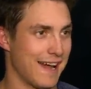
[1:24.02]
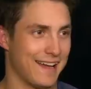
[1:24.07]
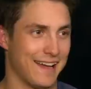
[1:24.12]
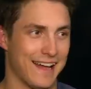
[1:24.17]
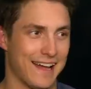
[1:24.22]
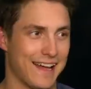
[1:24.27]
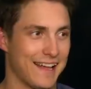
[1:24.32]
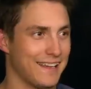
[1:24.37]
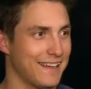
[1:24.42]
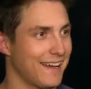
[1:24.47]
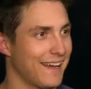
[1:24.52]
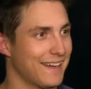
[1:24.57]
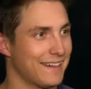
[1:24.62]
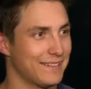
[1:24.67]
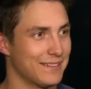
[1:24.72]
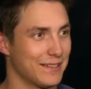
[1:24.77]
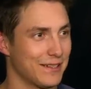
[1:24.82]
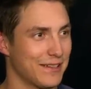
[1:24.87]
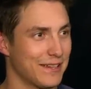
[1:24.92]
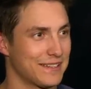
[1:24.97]
I
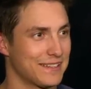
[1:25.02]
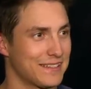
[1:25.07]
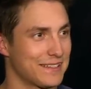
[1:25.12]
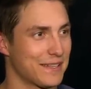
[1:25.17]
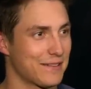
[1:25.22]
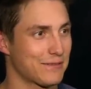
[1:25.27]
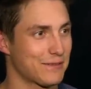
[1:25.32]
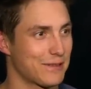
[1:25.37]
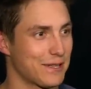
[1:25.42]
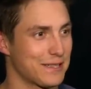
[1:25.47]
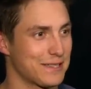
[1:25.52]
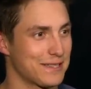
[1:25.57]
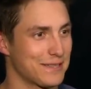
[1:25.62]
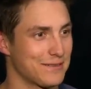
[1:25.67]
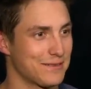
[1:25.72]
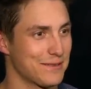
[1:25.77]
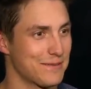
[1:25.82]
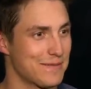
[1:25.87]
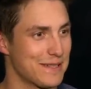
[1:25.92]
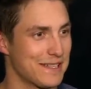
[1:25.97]
don't know. That's a tough question
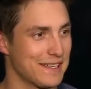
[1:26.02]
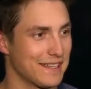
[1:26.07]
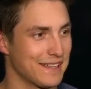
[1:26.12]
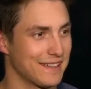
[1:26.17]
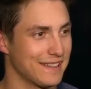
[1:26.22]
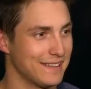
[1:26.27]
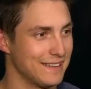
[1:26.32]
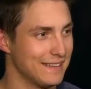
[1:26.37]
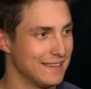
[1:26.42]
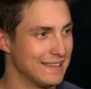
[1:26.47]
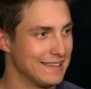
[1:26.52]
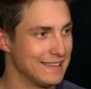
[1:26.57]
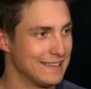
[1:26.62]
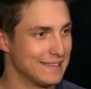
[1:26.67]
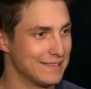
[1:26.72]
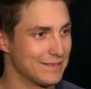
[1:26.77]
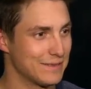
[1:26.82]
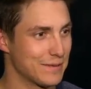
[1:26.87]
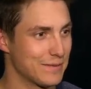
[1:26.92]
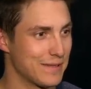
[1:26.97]
for me
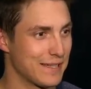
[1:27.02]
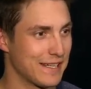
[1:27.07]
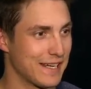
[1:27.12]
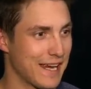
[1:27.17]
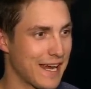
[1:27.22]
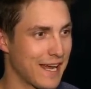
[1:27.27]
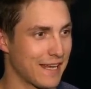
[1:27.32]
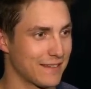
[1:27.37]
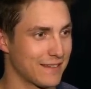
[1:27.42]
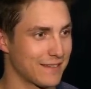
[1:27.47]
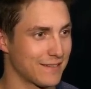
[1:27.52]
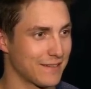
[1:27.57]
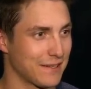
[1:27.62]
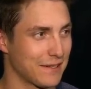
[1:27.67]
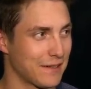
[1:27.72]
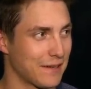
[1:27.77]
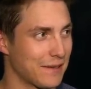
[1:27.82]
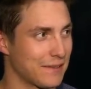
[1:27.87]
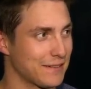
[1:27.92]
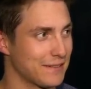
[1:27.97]
to answer. I
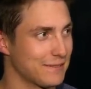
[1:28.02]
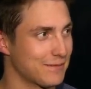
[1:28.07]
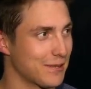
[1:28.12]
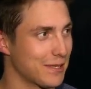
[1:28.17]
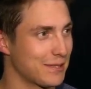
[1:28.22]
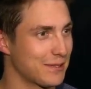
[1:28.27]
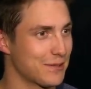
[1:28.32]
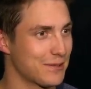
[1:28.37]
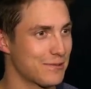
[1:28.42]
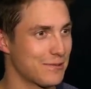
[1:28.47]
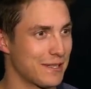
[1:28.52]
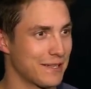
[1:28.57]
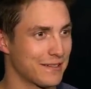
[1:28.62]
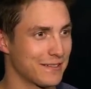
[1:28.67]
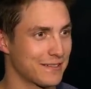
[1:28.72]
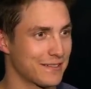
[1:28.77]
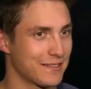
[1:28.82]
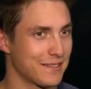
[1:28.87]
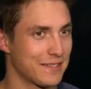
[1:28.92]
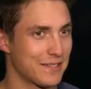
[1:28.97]
got my two
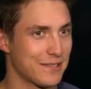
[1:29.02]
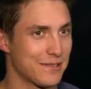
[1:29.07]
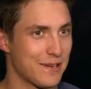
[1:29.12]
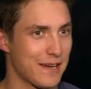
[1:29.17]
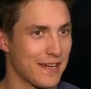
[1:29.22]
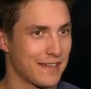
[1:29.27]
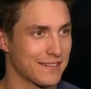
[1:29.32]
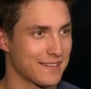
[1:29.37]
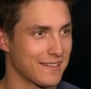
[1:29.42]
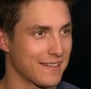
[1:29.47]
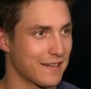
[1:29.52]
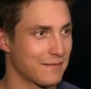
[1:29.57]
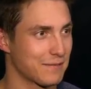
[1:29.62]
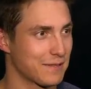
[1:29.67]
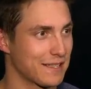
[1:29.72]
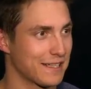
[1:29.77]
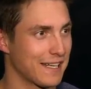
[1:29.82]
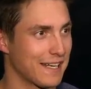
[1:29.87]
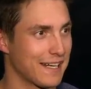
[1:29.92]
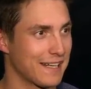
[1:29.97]
wingers on U.S. and I'm
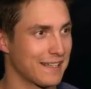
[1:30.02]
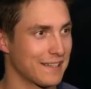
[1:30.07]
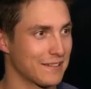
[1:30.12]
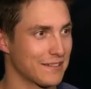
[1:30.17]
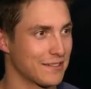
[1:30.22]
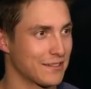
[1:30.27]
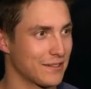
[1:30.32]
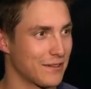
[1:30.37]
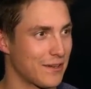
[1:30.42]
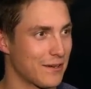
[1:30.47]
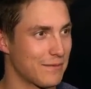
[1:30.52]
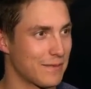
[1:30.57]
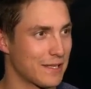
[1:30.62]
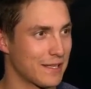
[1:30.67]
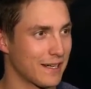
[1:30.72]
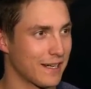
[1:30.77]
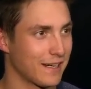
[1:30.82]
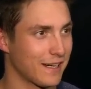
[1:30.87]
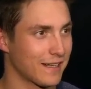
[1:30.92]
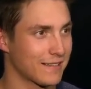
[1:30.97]
Canadian. So, I
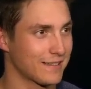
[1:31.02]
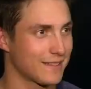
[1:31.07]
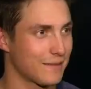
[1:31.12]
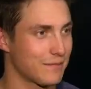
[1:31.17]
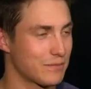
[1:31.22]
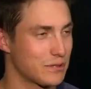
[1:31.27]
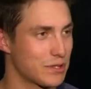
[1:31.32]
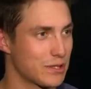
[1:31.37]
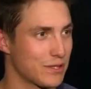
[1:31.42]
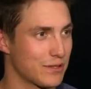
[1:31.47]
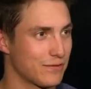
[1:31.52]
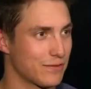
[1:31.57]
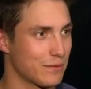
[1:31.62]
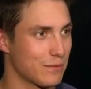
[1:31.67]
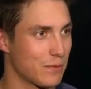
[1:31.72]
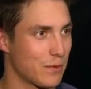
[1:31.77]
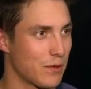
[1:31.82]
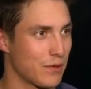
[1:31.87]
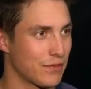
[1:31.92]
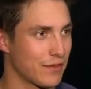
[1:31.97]
mean, I guess I'm cheering for
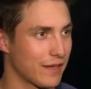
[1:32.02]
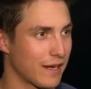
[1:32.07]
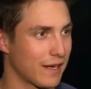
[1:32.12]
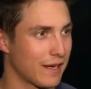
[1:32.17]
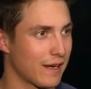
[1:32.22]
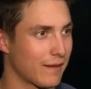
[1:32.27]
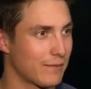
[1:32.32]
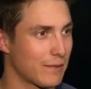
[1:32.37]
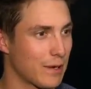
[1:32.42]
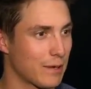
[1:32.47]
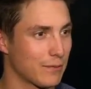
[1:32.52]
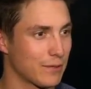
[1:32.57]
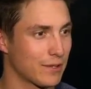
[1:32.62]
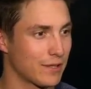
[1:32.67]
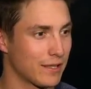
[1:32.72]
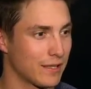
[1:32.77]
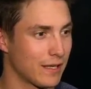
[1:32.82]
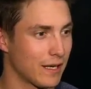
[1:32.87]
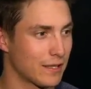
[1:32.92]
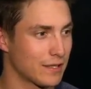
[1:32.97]
both. I'm not
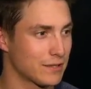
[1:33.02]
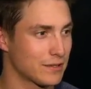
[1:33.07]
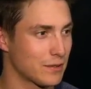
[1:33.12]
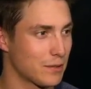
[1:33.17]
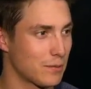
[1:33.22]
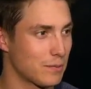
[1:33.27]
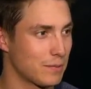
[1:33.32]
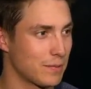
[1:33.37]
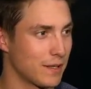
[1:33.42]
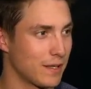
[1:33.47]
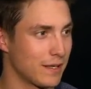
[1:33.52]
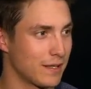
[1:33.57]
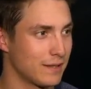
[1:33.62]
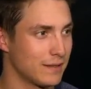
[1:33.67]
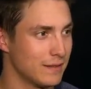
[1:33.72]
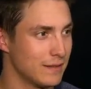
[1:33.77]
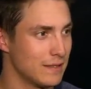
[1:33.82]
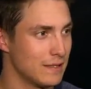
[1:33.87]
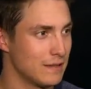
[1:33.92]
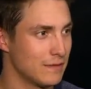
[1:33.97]
really. I just hope
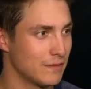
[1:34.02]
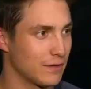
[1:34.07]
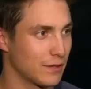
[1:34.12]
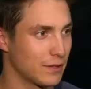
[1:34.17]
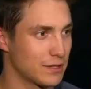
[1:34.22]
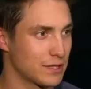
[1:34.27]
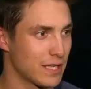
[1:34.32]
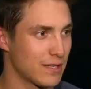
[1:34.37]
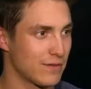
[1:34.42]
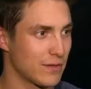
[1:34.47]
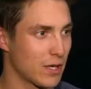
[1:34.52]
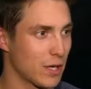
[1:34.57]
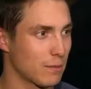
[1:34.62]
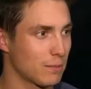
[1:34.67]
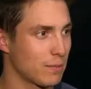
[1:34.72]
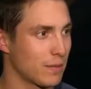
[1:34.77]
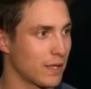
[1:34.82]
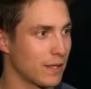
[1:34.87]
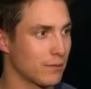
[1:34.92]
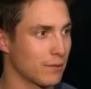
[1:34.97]
Phil and JVR
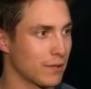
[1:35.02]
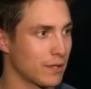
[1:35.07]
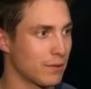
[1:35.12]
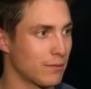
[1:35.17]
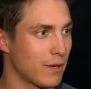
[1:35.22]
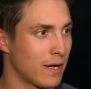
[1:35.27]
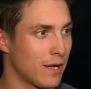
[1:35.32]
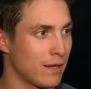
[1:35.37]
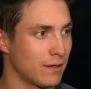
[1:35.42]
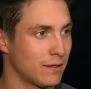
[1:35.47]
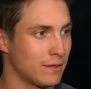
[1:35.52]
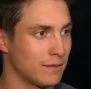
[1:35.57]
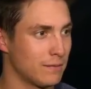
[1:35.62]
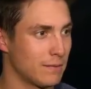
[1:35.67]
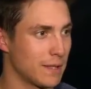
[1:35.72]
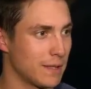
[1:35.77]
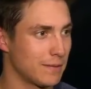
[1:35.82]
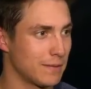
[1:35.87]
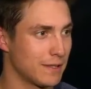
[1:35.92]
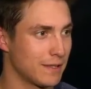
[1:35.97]
play really well and
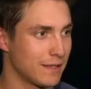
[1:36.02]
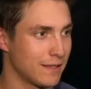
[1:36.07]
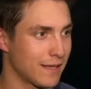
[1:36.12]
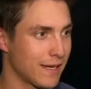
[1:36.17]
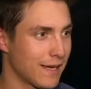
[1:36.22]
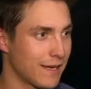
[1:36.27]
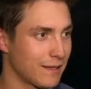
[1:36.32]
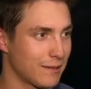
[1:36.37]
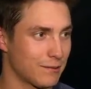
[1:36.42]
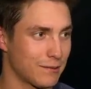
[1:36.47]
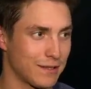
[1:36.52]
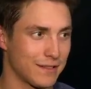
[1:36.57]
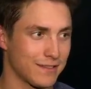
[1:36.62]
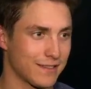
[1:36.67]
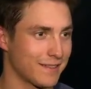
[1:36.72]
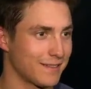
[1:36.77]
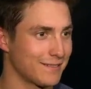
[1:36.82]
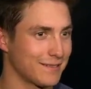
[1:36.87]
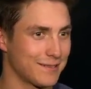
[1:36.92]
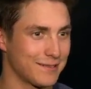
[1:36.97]
maybe Canada wins.
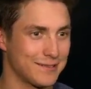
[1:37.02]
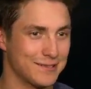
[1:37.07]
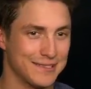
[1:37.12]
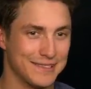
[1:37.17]
I don't know.